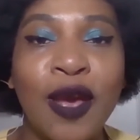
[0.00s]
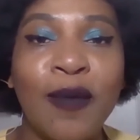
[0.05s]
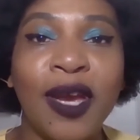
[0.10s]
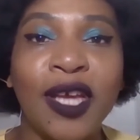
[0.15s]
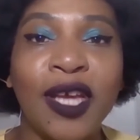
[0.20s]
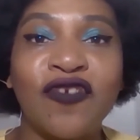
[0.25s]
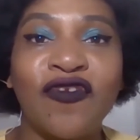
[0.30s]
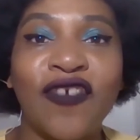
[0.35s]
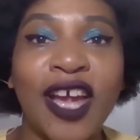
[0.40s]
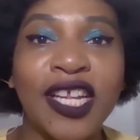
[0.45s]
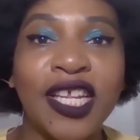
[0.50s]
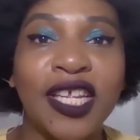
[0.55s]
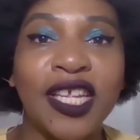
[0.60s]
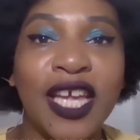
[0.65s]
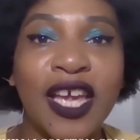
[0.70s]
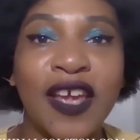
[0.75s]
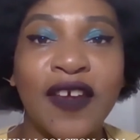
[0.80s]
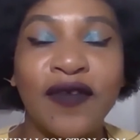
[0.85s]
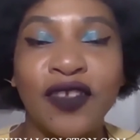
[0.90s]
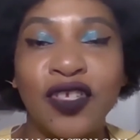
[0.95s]
Because the fact that
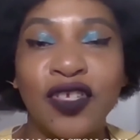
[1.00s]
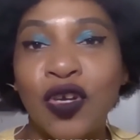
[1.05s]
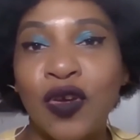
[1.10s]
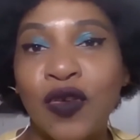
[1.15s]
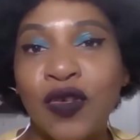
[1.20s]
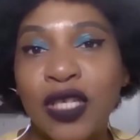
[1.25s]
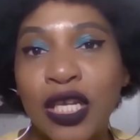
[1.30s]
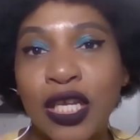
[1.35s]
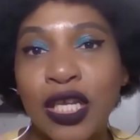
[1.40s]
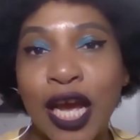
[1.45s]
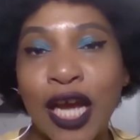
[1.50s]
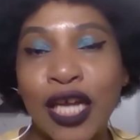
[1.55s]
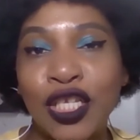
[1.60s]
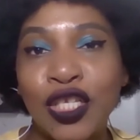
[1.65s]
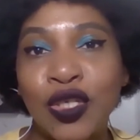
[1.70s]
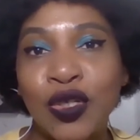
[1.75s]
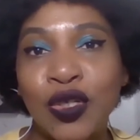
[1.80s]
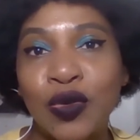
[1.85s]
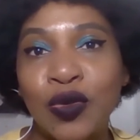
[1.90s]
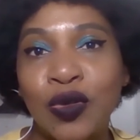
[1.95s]
they've chosen
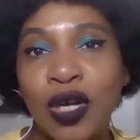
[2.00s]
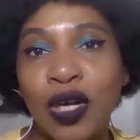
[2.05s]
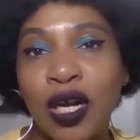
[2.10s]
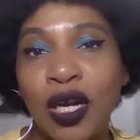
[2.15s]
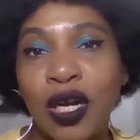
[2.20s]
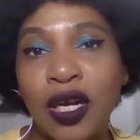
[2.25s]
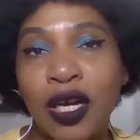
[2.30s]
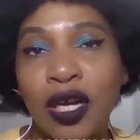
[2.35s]
not to